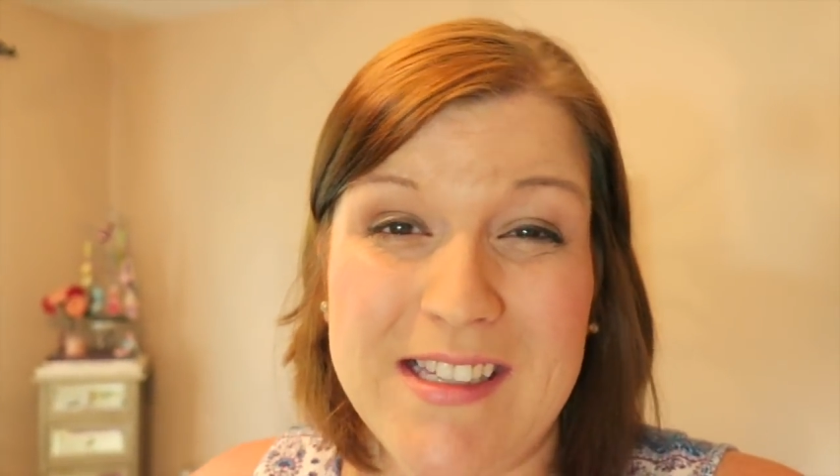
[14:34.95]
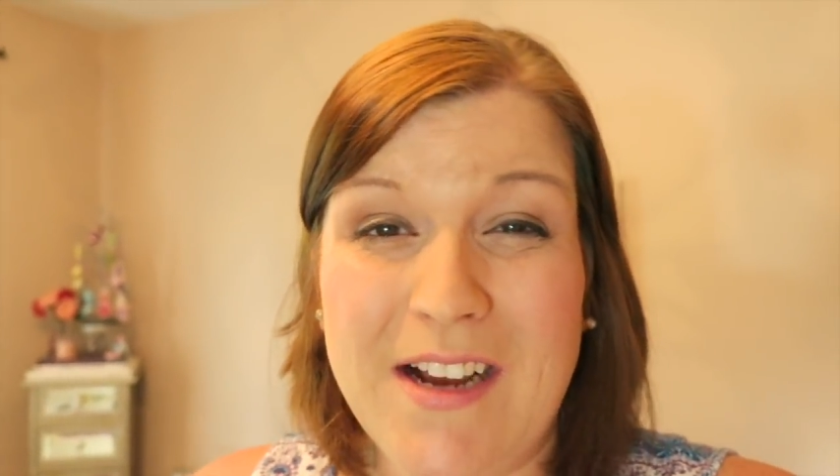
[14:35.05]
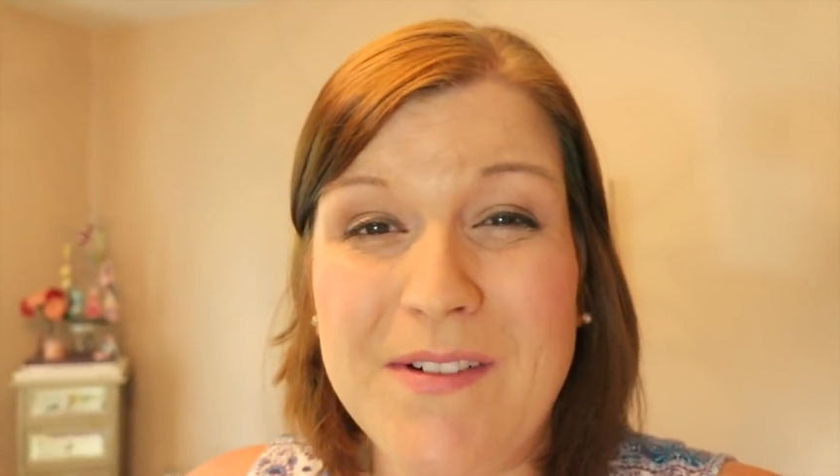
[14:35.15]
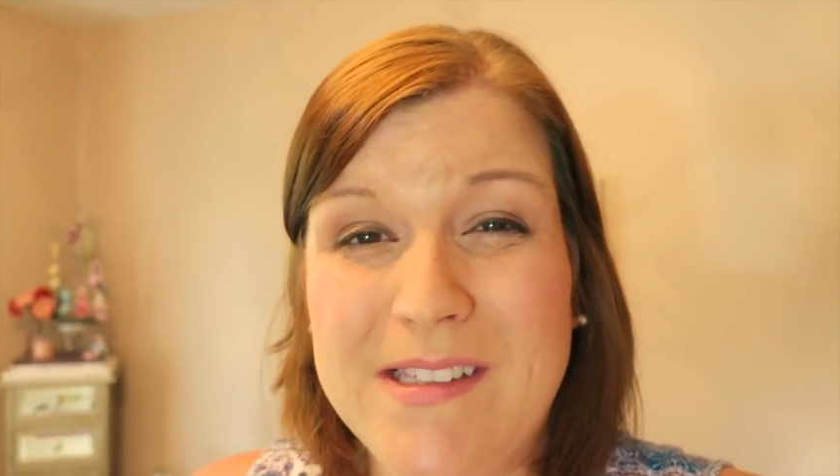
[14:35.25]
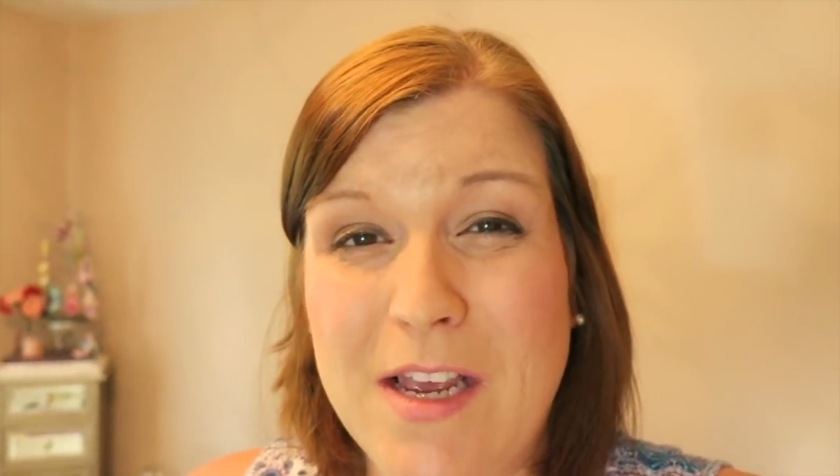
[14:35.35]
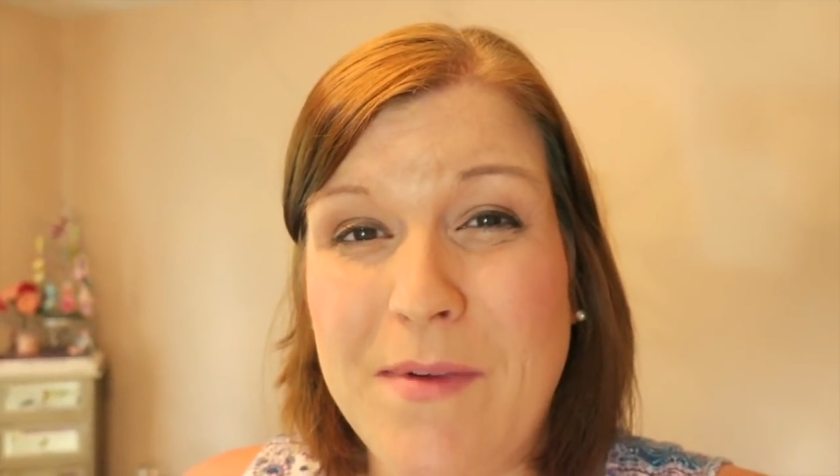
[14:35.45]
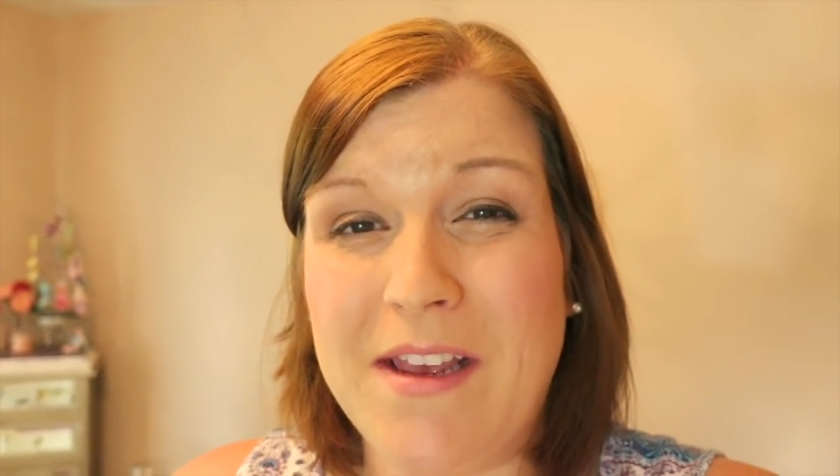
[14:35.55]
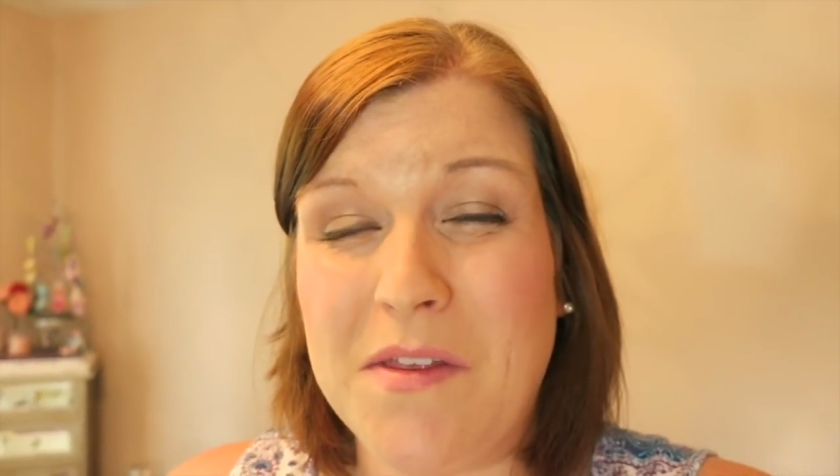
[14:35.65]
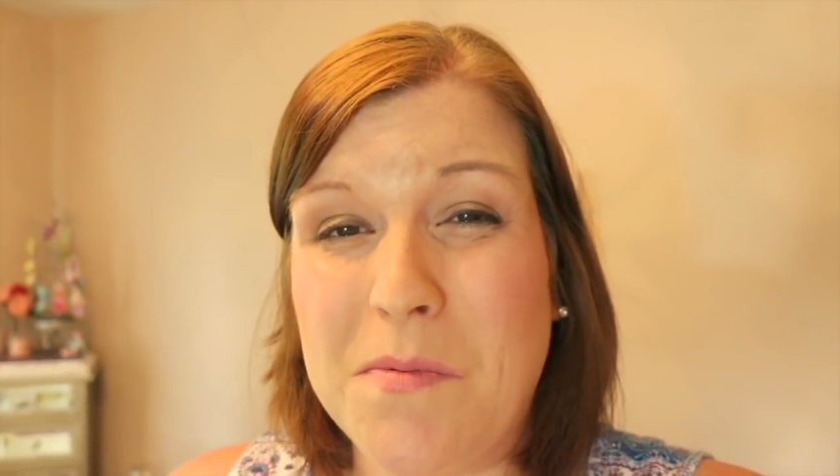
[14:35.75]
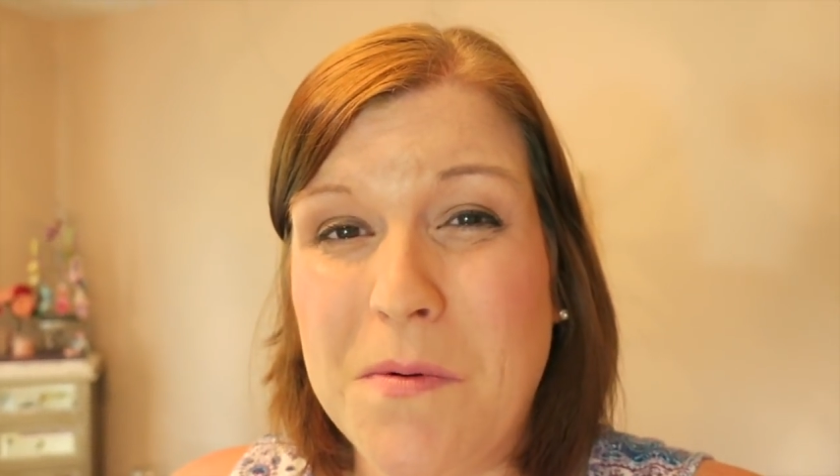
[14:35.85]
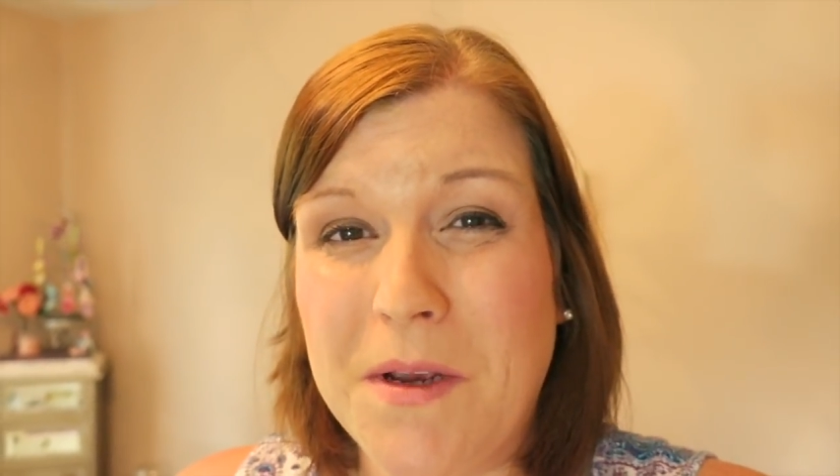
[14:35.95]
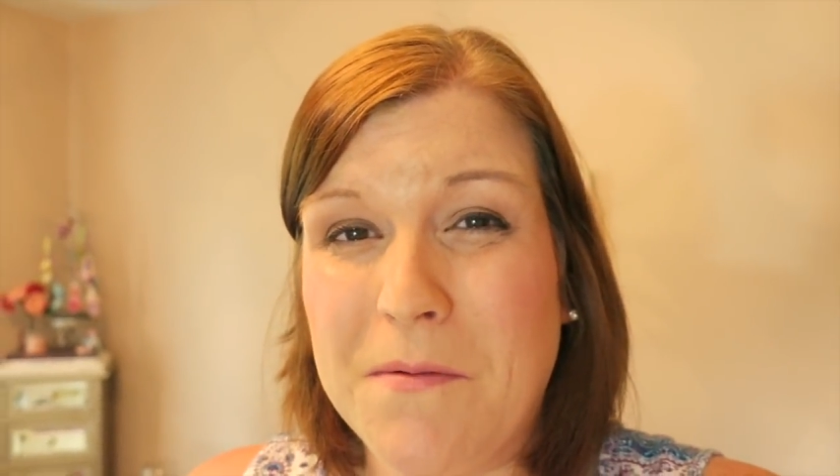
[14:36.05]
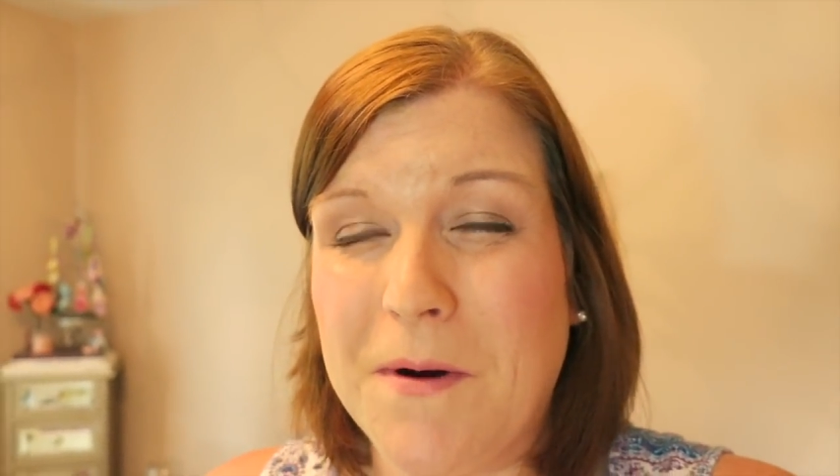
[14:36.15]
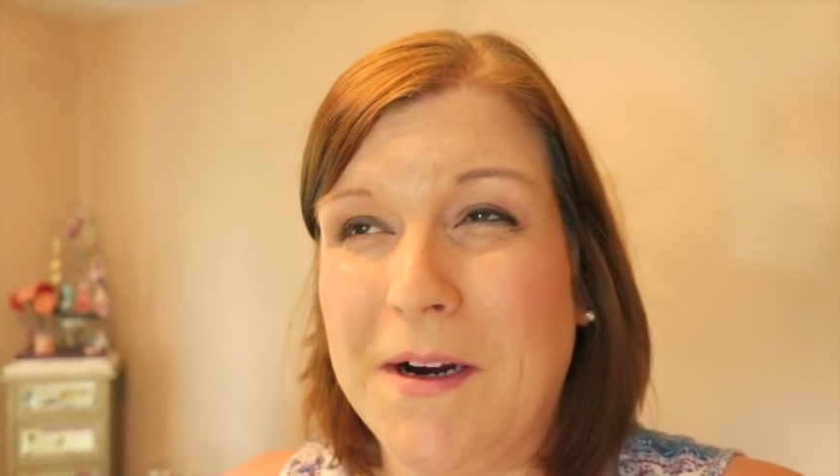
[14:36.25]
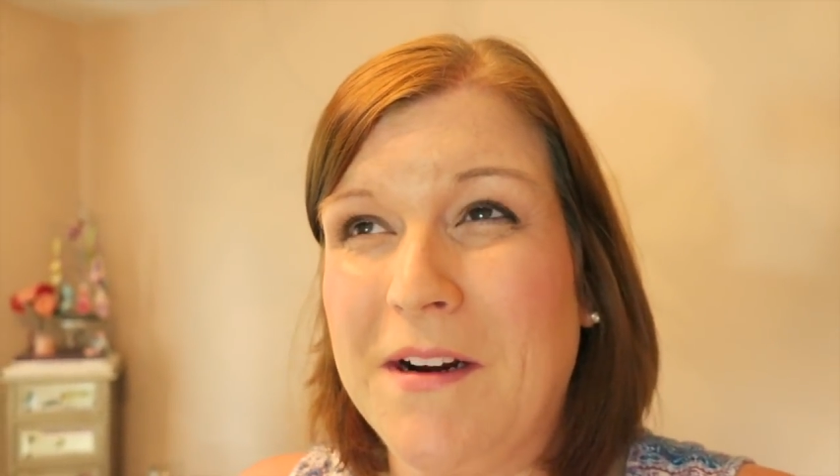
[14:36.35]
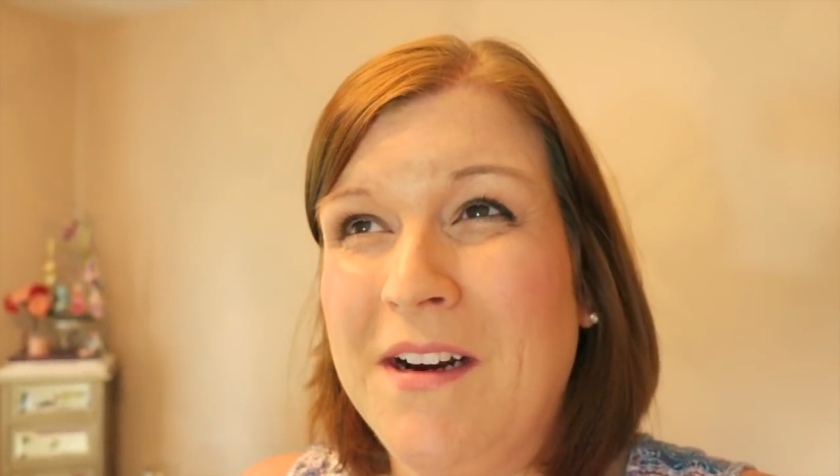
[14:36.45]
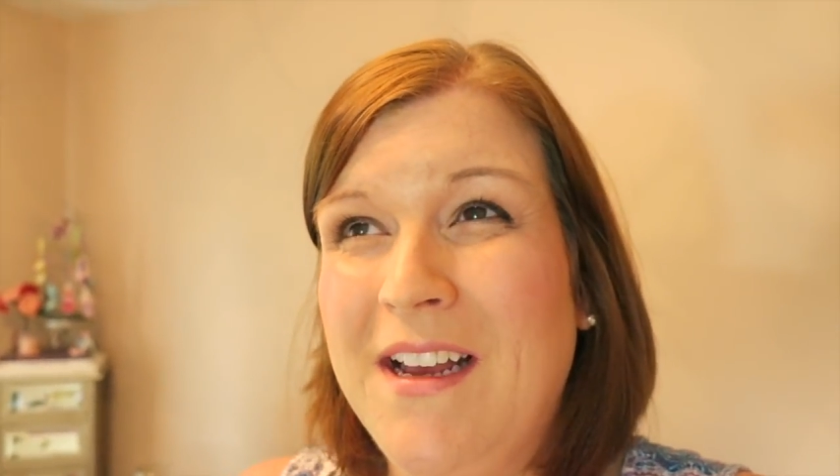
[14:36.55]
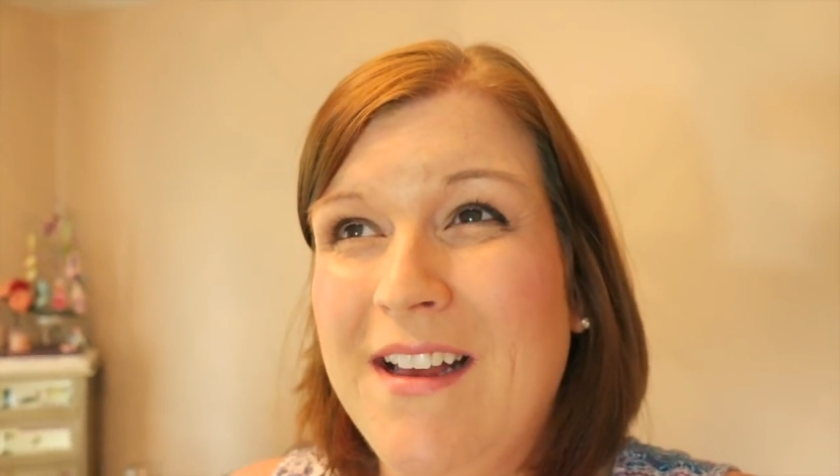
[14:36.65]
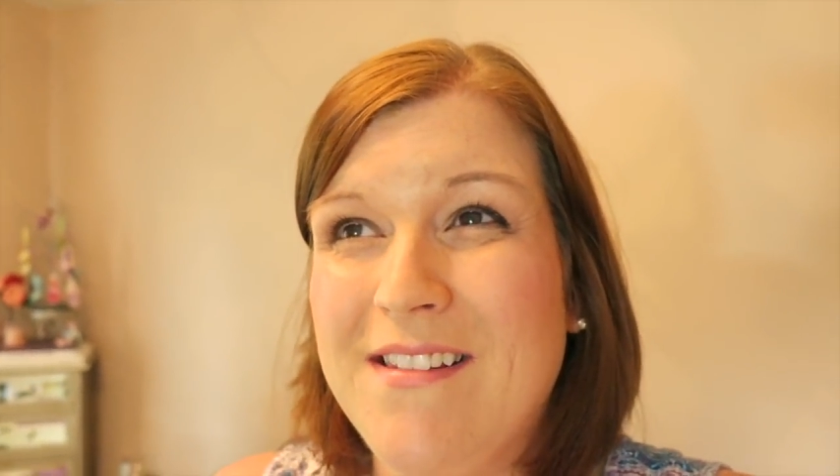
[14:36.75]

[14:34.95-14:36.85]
because obviously I may hit the point where